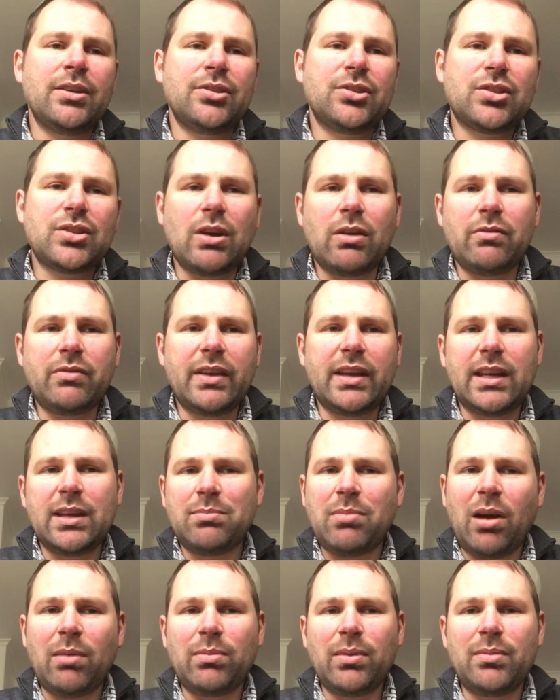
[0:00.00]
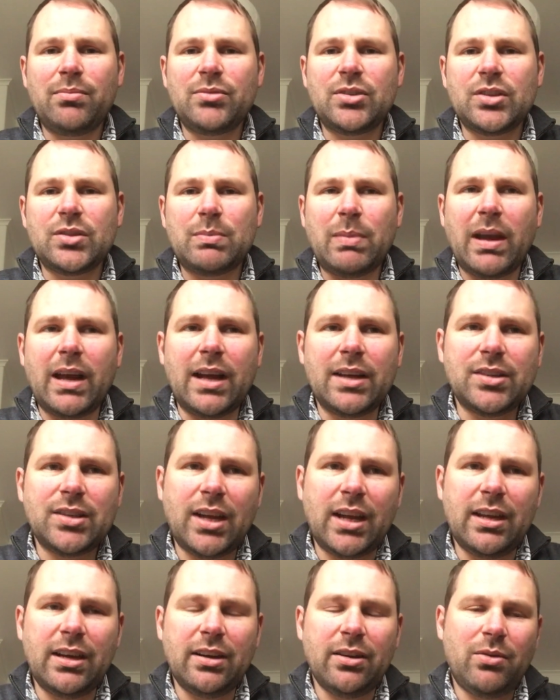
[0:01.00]
solve any problem just by
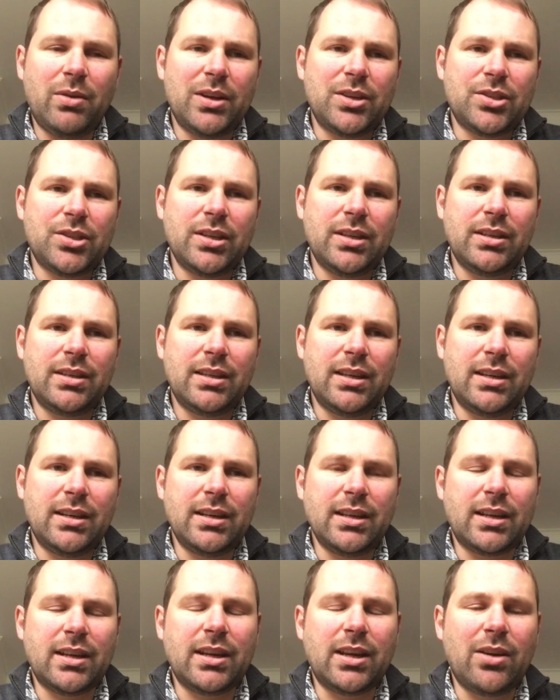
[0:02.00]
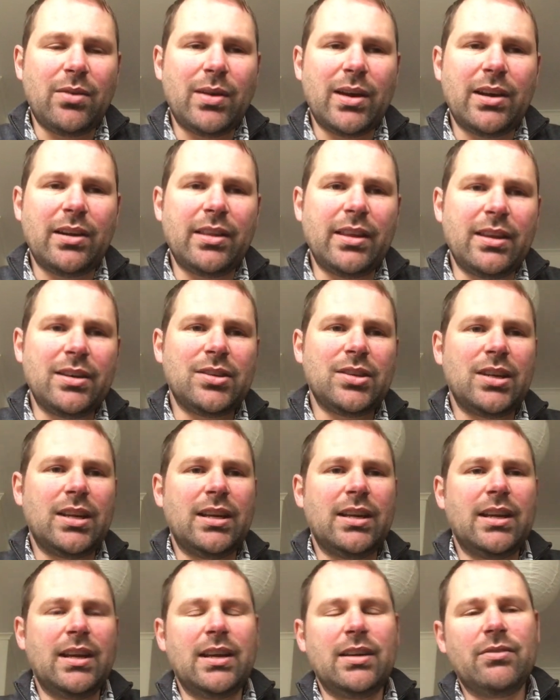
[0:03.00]
asking it a question, and it can go out on the
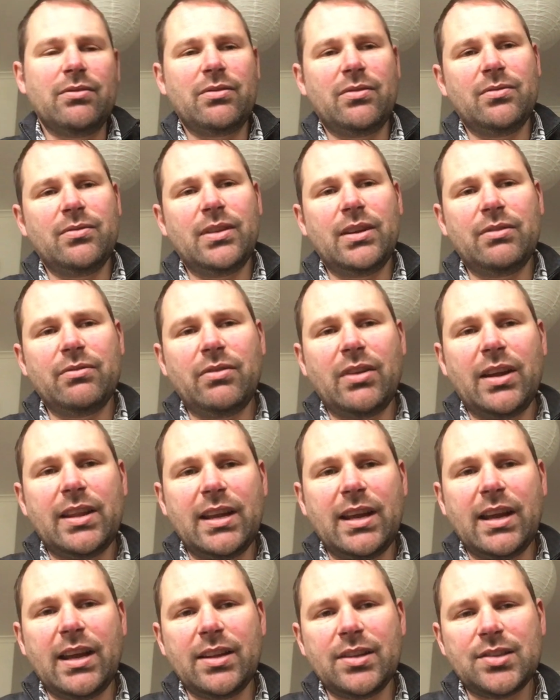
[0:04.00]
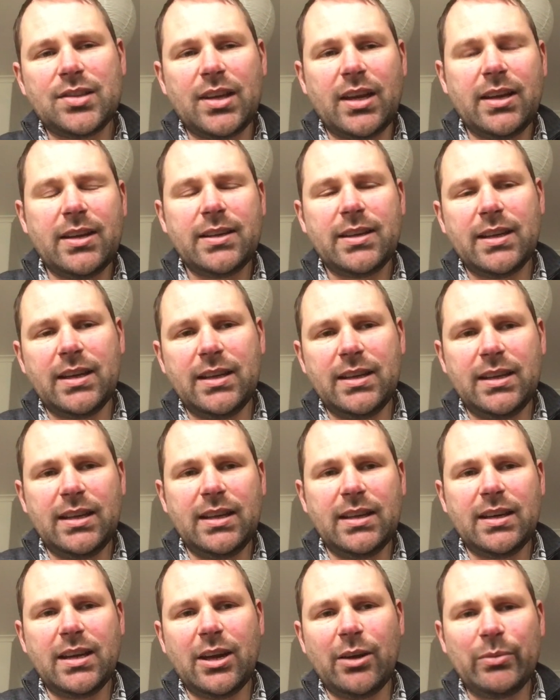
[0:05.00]
internet and find the answer and
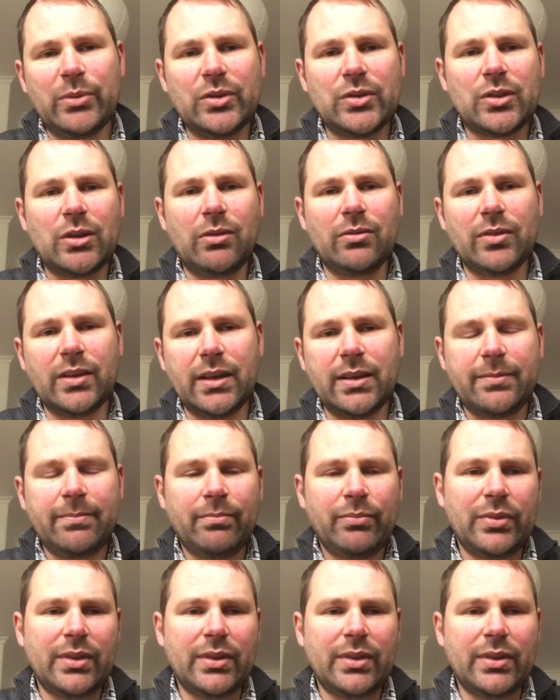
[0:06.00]
then help you solve it.